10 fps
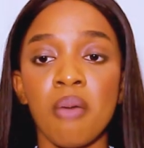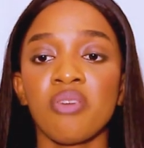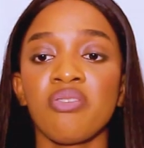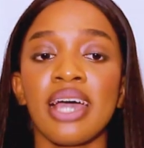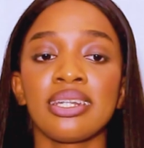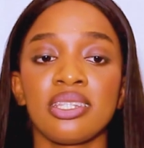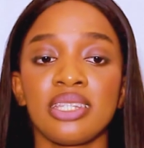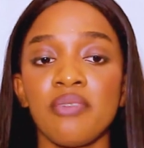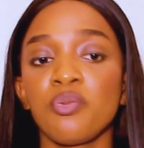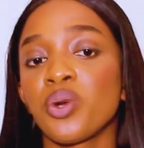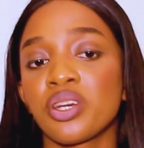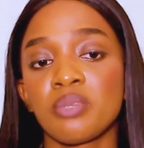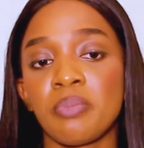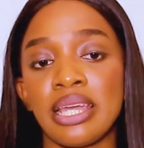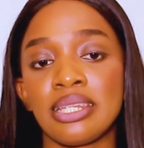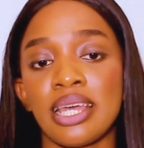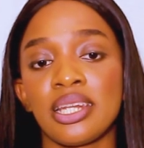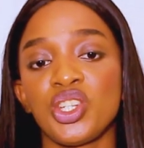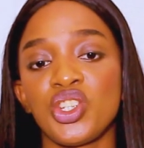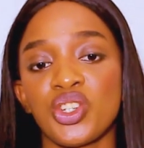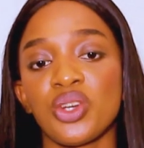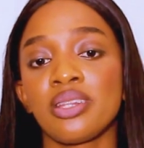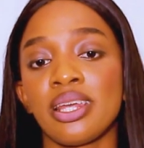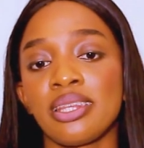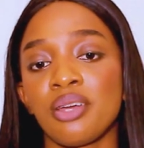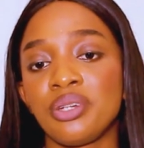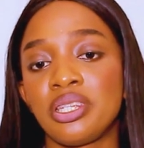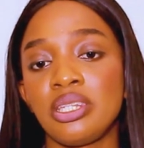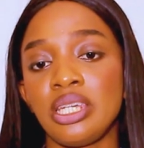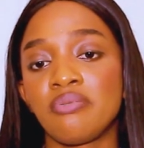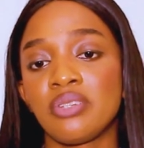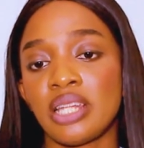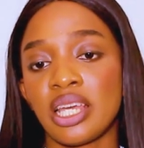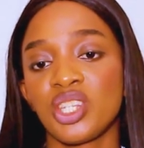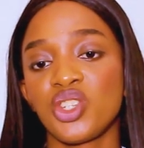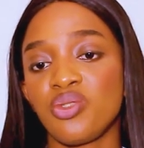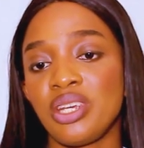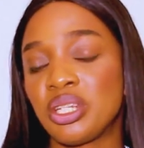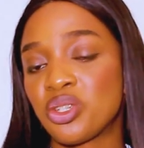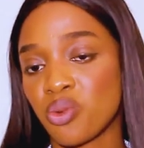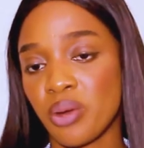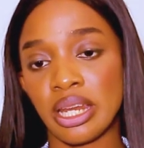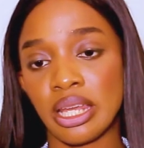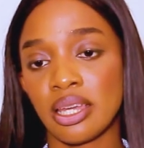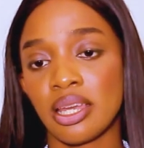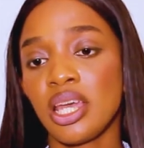provide a safe workspace, and ensure that they receive the necessary training.